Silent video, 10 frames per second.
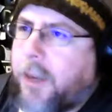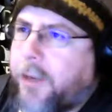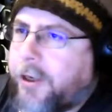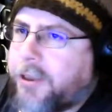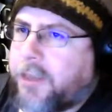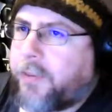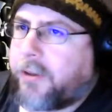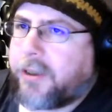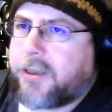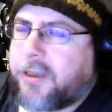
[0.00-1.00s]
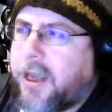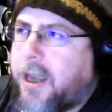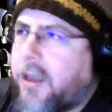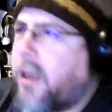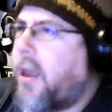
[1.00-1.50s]
and energy, built this
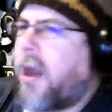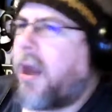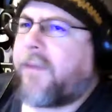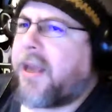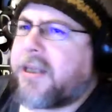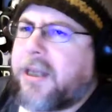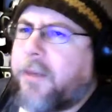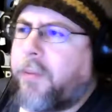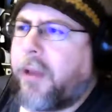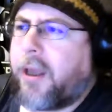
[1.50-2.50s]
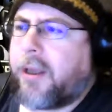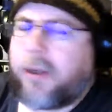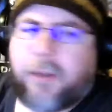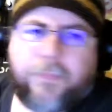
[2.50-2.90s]
deck, I'm yet to get to play it.